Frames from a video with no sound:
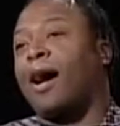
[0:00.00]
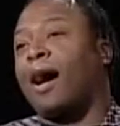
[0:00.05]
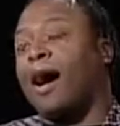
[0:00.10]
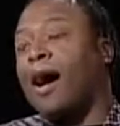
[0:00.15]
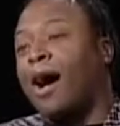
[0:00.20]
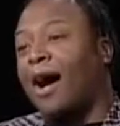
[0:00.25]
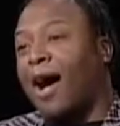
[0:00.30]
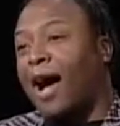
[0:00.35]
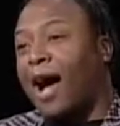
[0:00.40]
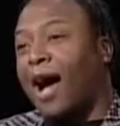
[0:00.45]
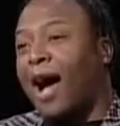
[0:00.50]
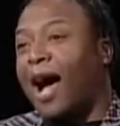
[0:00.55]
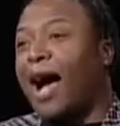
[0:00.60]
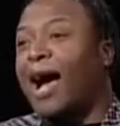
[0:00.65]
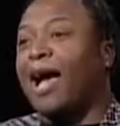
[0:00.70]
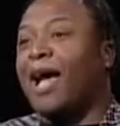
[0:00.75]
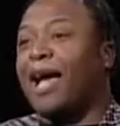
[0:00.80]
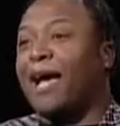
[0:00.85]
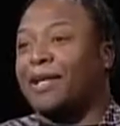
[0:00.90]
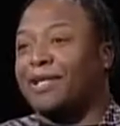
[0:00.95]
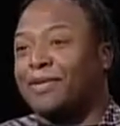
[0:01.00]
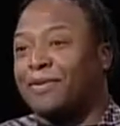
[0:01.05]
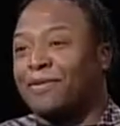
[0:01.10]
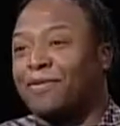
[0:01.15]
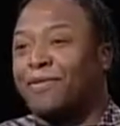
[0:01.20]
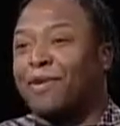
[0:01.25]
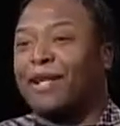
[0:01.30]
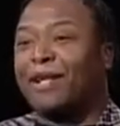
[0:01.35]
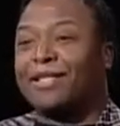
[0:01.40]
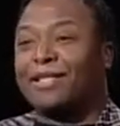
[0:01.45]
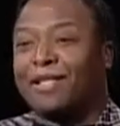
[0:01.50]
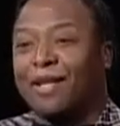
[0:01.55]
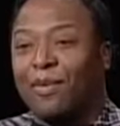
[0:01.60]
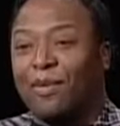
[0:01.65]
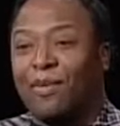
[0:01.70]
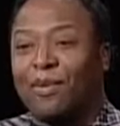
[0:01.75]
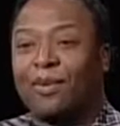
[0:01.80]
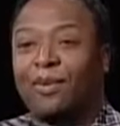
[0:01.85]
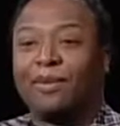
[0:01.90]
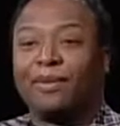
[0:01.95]
I had some friends that
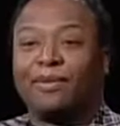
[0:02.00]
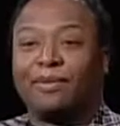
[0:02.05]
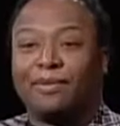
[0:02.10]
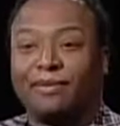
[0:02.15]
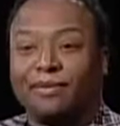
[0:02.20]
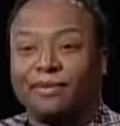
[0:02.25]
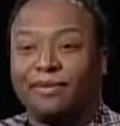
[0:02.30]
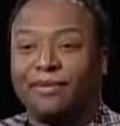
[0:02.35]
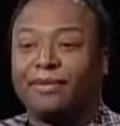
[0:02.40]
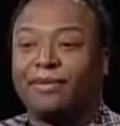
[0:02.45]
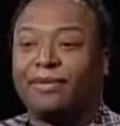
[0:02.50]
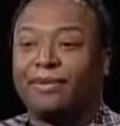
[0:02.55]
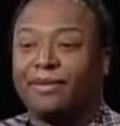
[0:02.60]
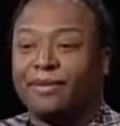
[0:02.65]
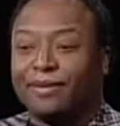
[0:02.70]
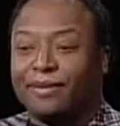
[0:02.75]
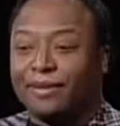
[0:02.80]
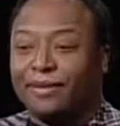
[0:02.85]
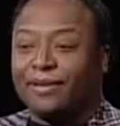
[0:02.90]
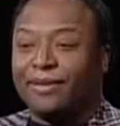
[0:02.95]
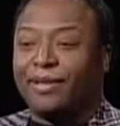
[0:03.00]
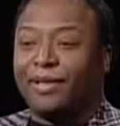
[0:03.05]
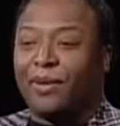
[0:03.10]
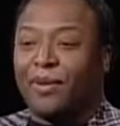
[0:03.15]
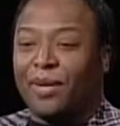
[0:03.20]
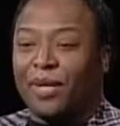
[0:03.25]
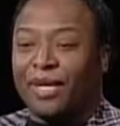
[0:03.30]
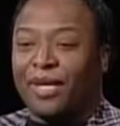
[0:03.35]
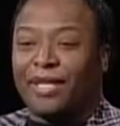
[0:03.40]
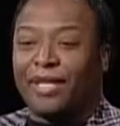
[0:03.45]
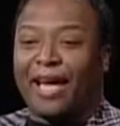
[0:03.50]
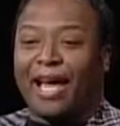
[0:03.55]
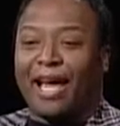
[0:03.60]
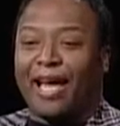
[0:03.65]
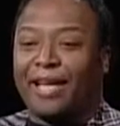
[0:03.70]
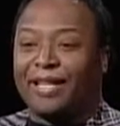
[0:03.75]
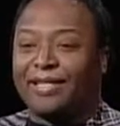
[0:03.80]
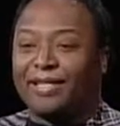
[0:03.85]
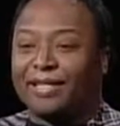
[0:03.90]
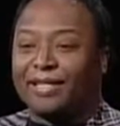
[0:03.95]
were, in
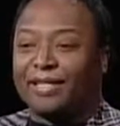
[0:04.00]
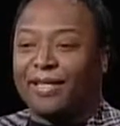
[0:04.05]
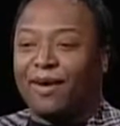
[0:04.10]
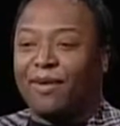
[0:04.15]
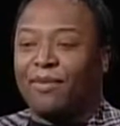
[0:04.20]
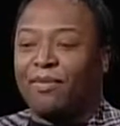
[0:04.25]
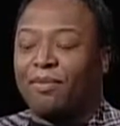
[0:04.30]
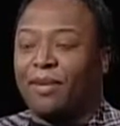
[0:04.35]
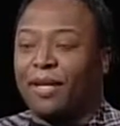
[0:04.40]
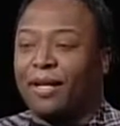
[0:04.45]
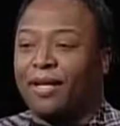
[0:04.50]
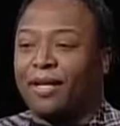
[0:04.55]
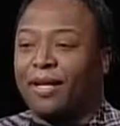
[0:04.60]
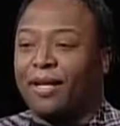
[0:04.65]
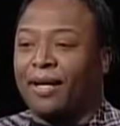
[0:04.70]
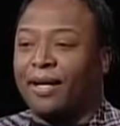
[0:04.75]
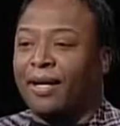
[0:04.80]
gangs and stuff, but